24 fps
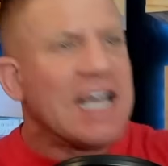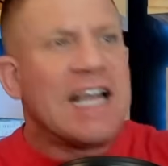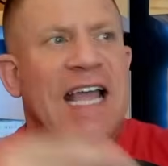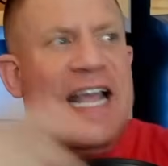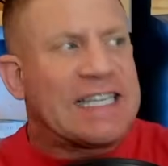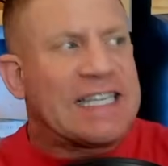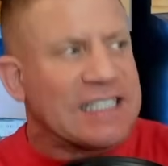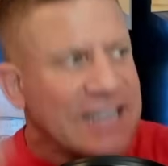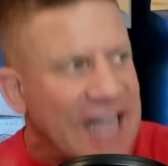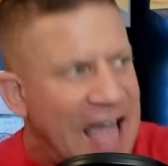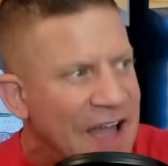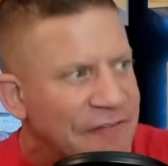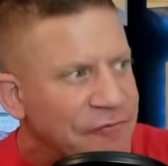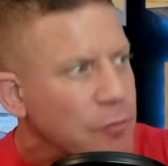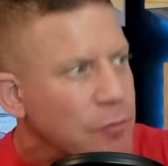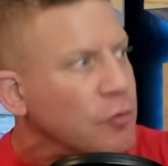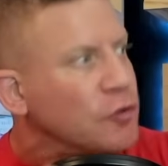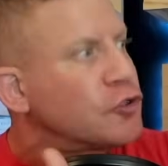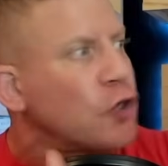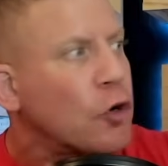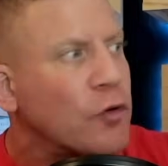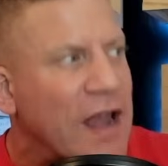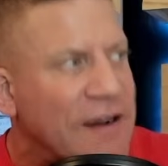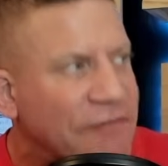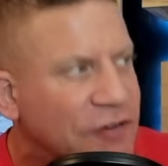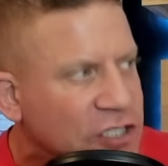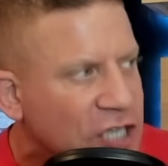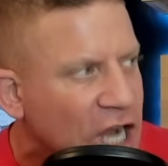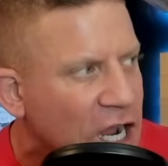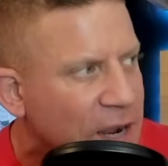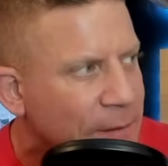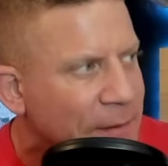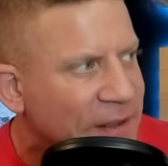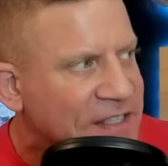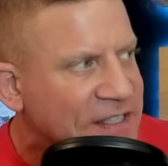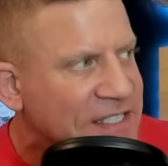It's laughable. Don't ever
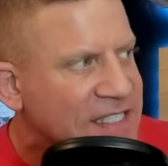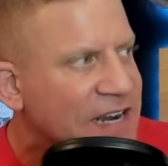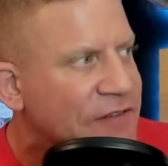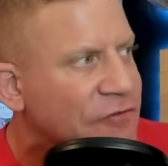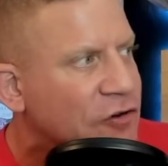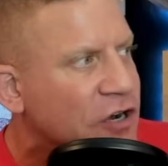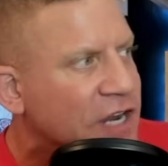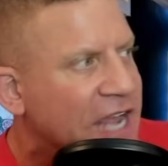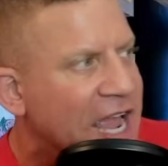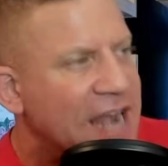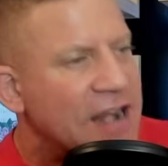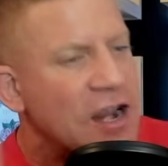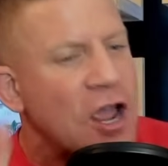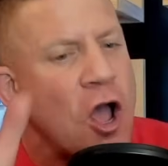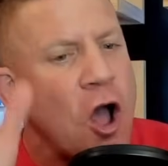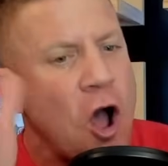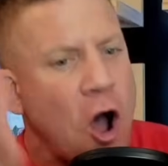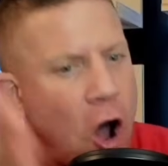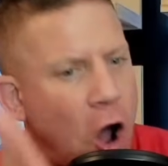talk about this ever again.